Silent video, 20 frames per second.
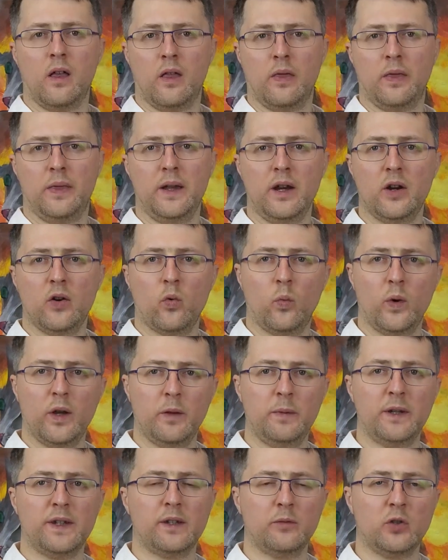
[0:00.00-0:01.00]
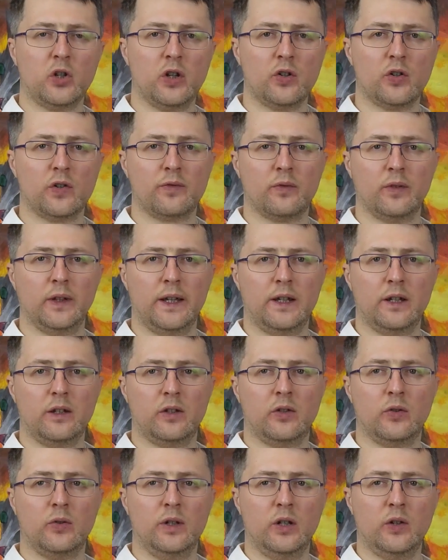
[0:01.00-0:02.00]
there will be some changes related
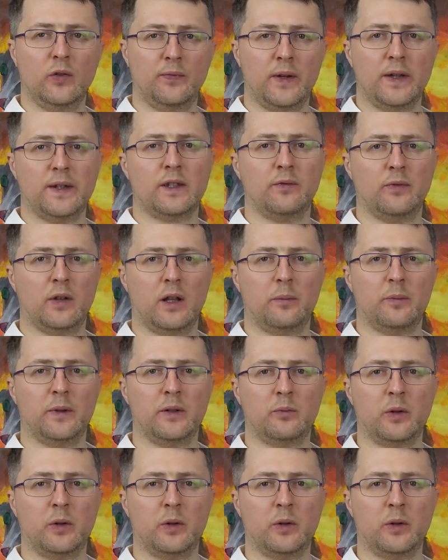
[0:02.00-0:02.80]
to NeoFS development,